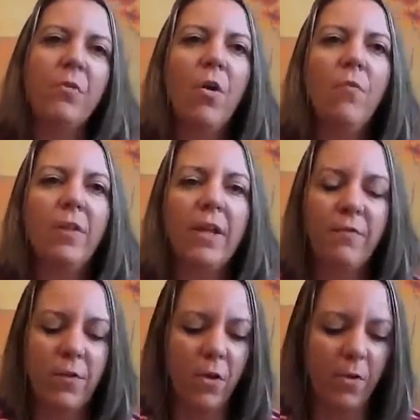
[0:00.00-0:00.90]
and hopefully
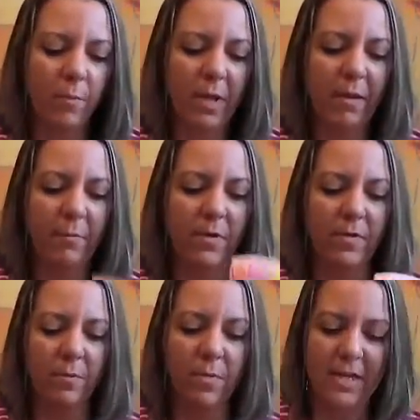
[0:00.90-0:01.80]
if you go to pick up
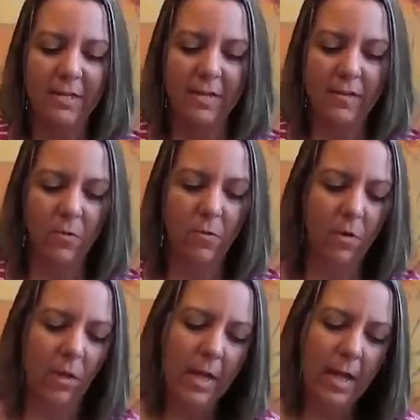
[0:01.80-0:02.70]
your supplies at
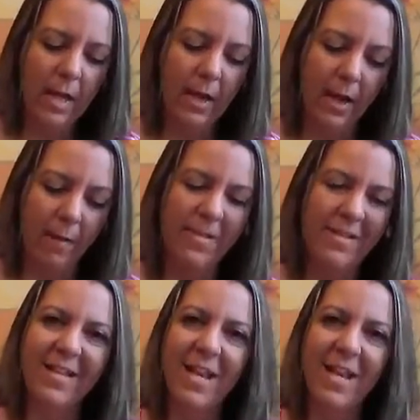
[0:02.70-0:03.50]
school, Mrs.